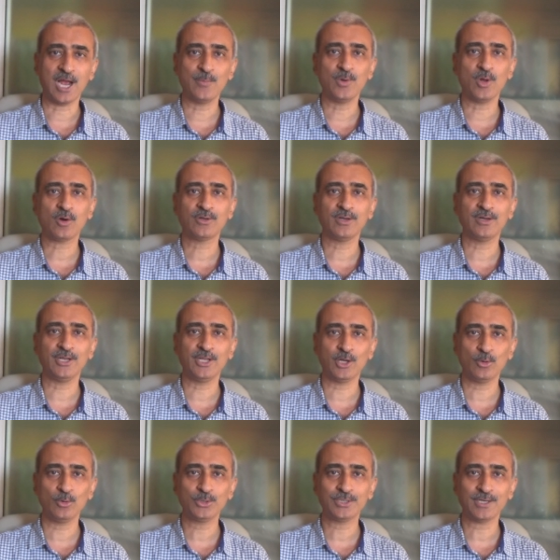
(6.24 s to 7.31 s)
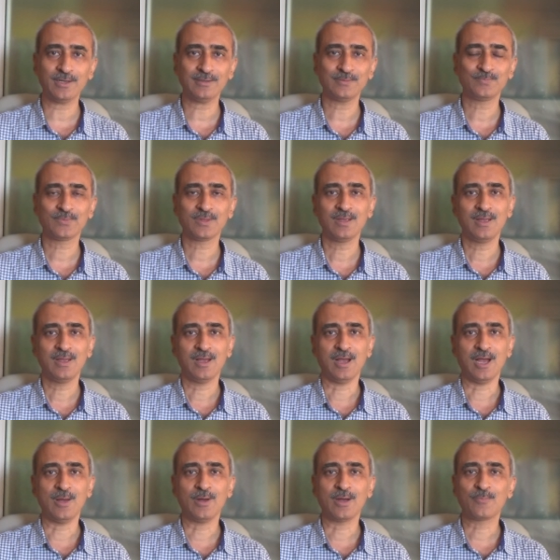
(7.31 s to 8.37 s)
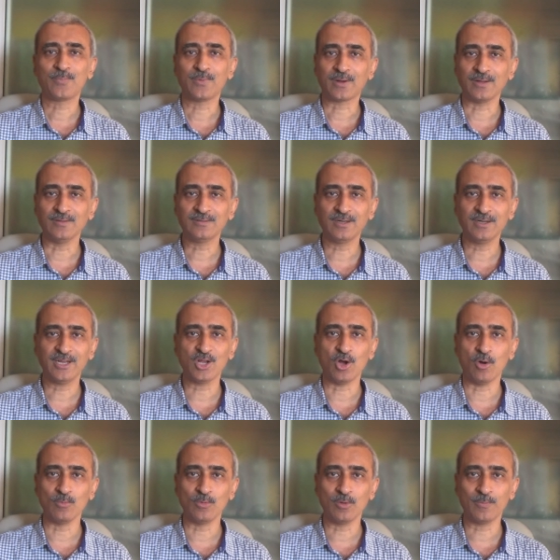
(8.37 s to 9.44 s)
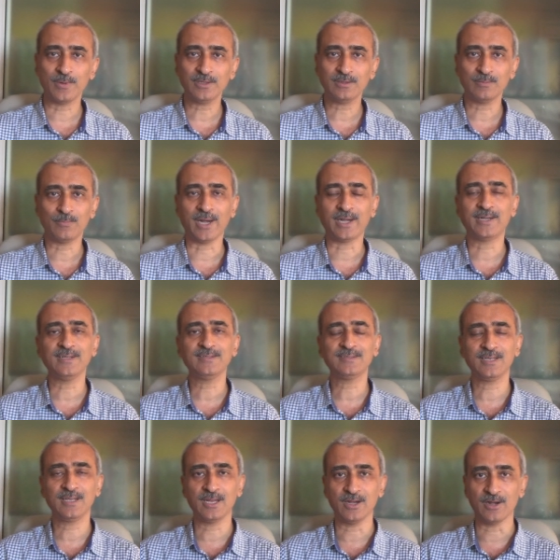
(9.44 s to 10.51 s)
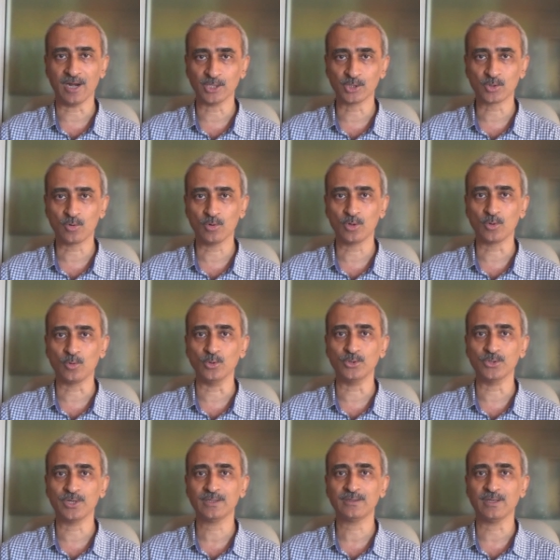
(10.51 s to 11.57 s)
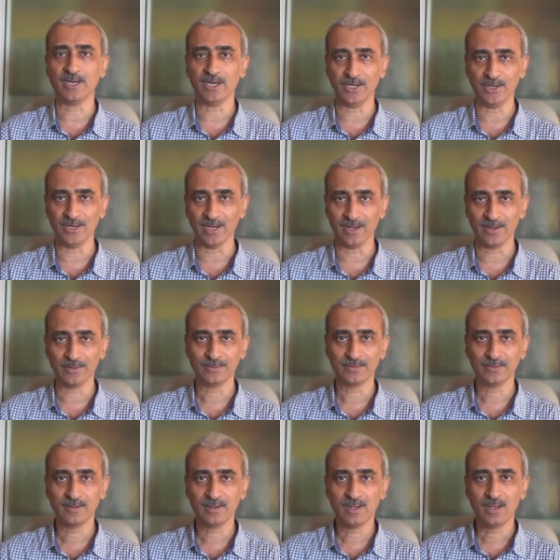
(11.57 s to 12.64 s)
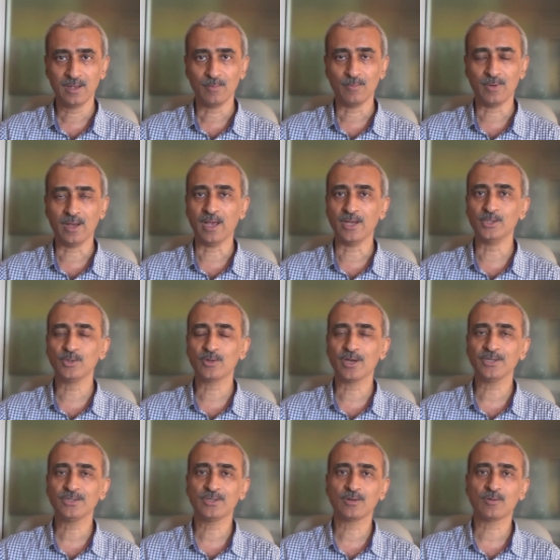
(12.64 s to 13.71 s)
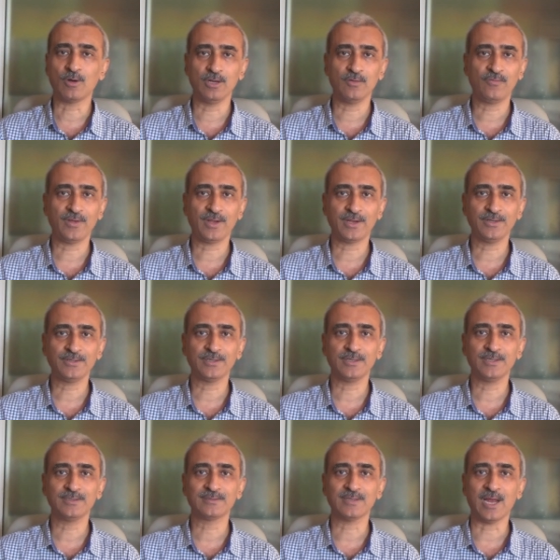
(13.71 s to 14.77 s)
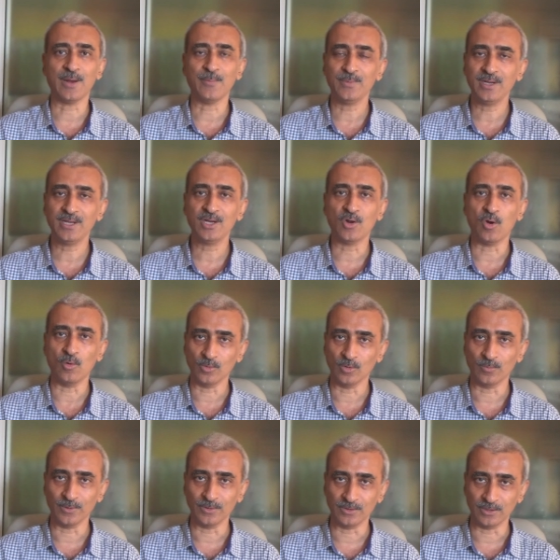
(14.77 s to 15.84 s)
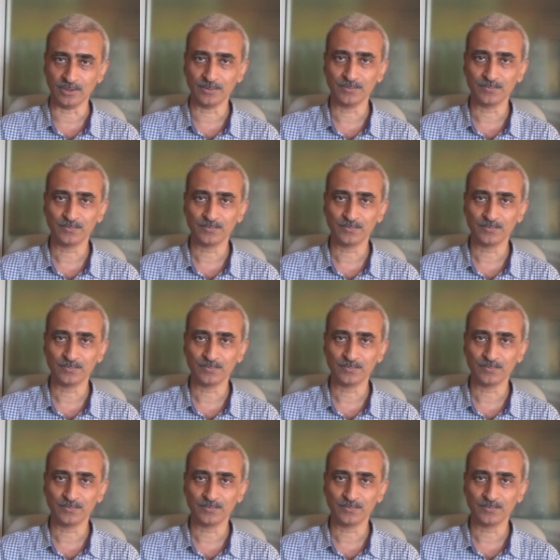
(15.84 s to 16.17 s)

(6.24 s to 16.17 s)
I am Dr. Nirav Shah. I am a consulting homeopath practicing in Rajkot, Gujarat, India. My educational qualification is MD in homeopathy.